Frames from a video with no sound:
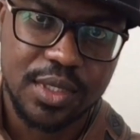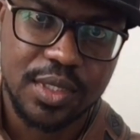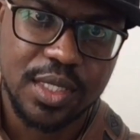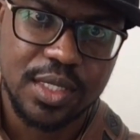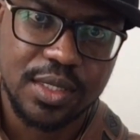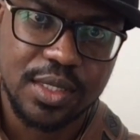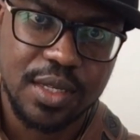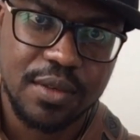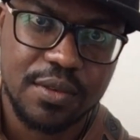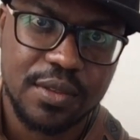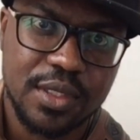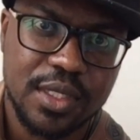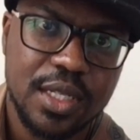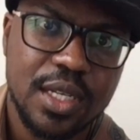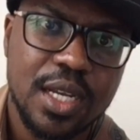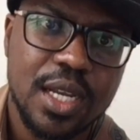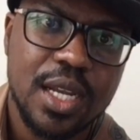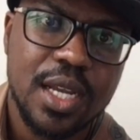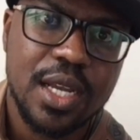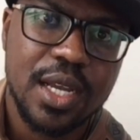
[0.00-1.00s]
is the
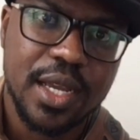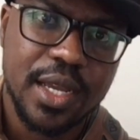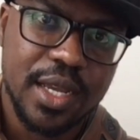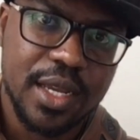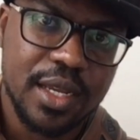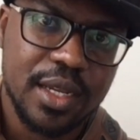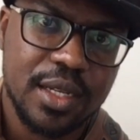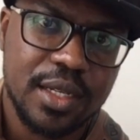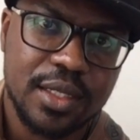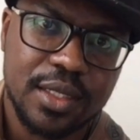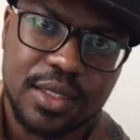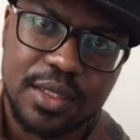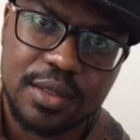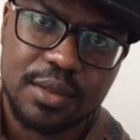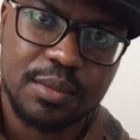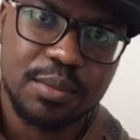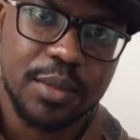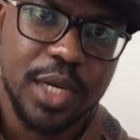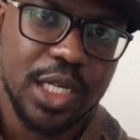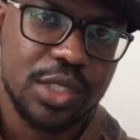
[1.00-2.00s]
7, and
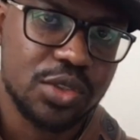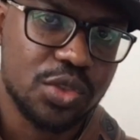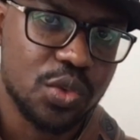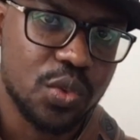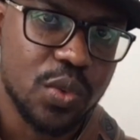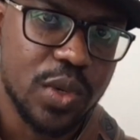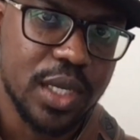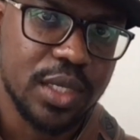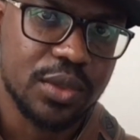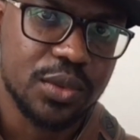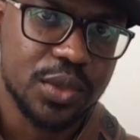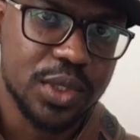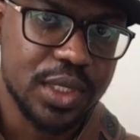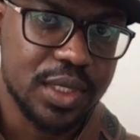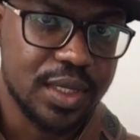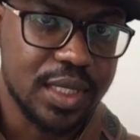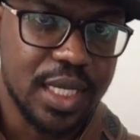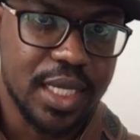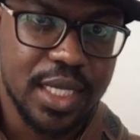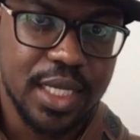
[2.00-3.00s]
back to 1, which
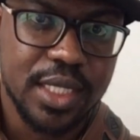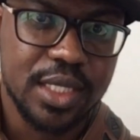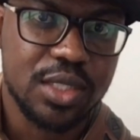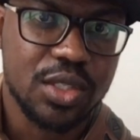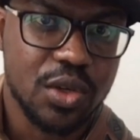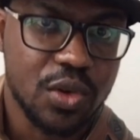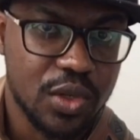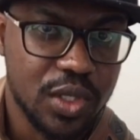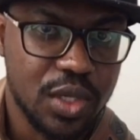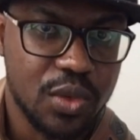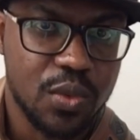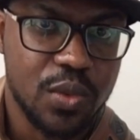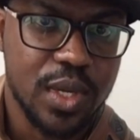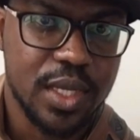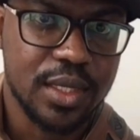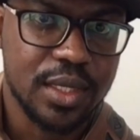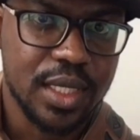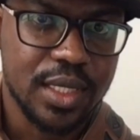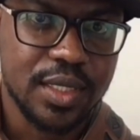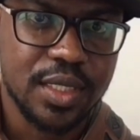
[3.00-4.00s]
is the 8 or the
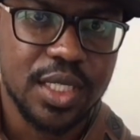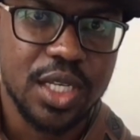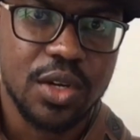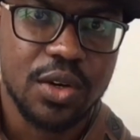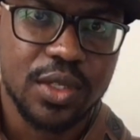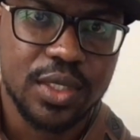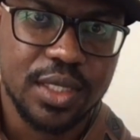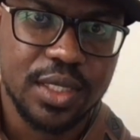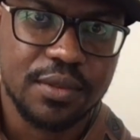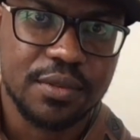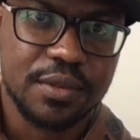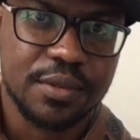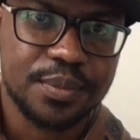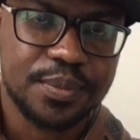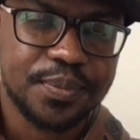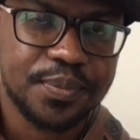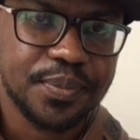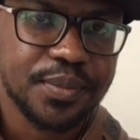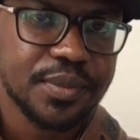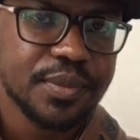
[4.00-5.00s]
1, that's the octave.
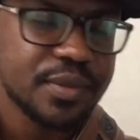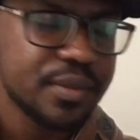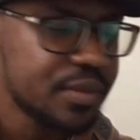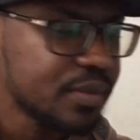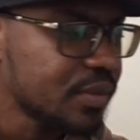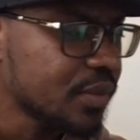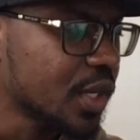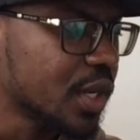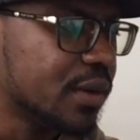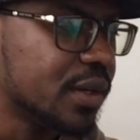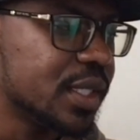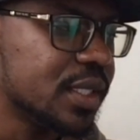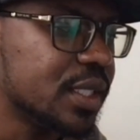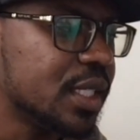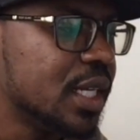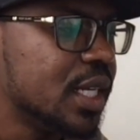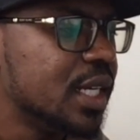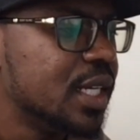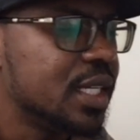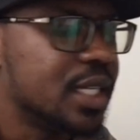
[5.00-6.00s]
Alright,
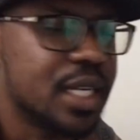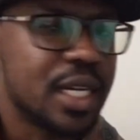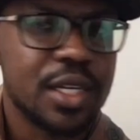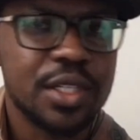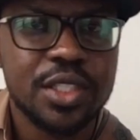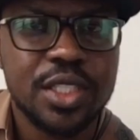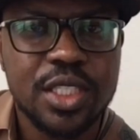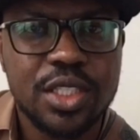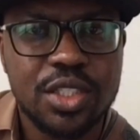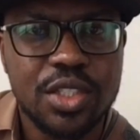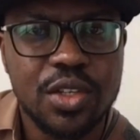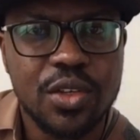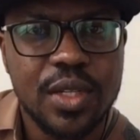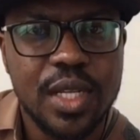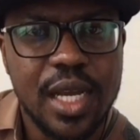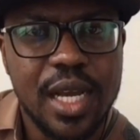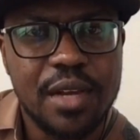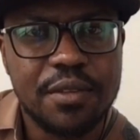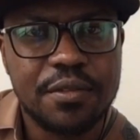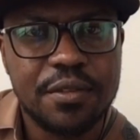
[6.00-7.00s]
now you need to know
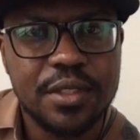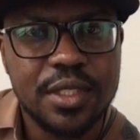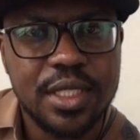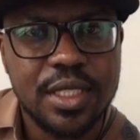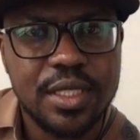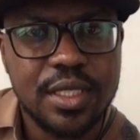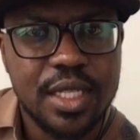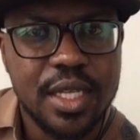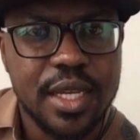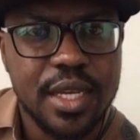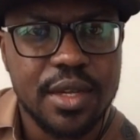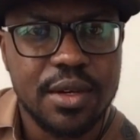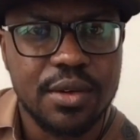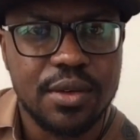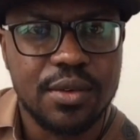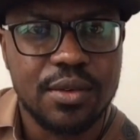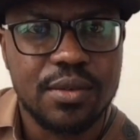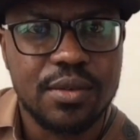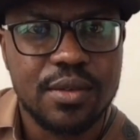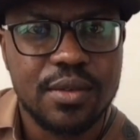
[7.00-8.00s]
that every
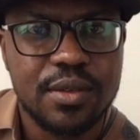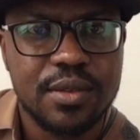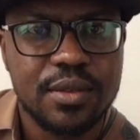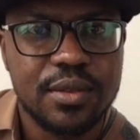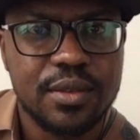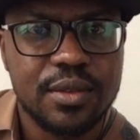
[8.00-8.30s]
scale